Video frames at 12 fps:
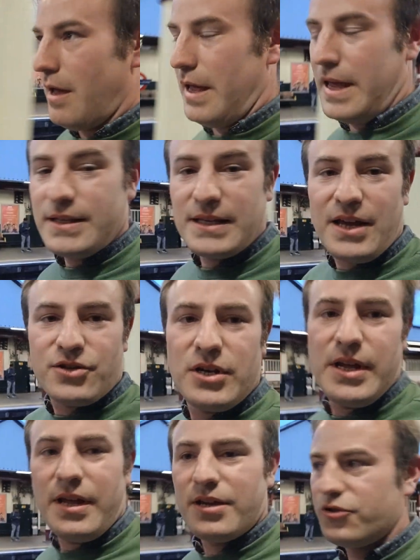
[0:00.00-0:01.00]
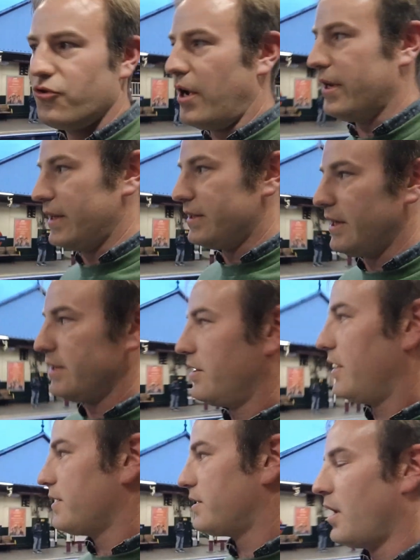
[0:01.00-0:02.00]
It is actually strike day today, so
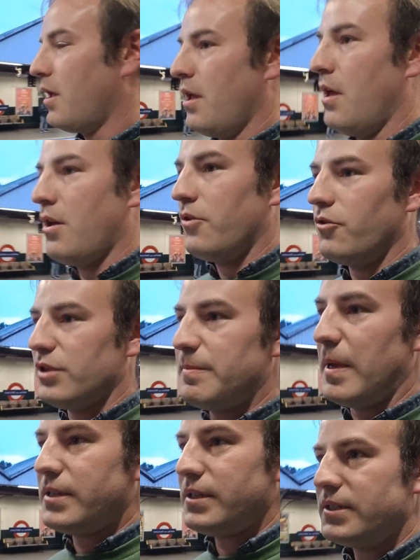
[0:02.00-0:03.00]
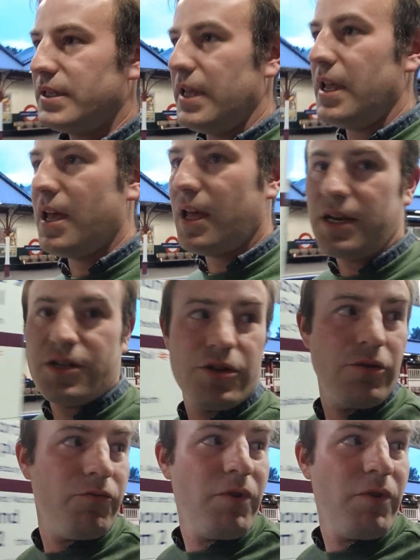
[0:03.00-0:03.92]
there's not expecting to see any Chiltern